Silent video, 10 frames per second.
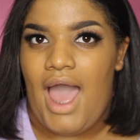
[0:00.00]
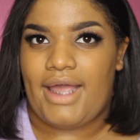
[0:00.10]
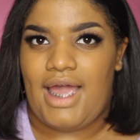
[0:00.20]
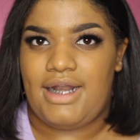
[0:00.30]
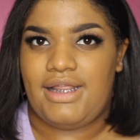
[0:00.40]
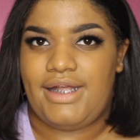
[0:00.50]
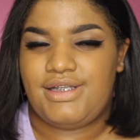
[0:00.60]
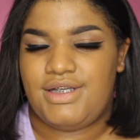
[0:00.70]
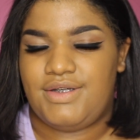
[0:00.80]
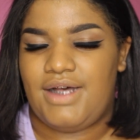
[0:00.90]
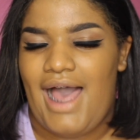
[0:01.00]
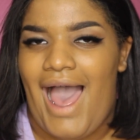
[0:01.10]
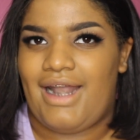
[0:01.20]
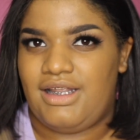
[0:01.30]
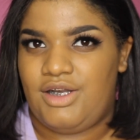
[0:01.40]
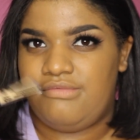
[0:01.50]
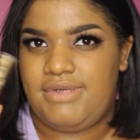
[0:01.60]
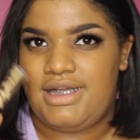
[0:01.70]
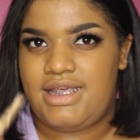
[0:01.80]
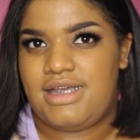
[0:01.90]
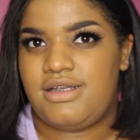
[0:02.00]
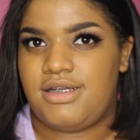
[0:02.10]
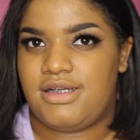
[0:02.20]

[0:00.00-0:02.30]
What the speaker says: I kind of like to add a little bit of this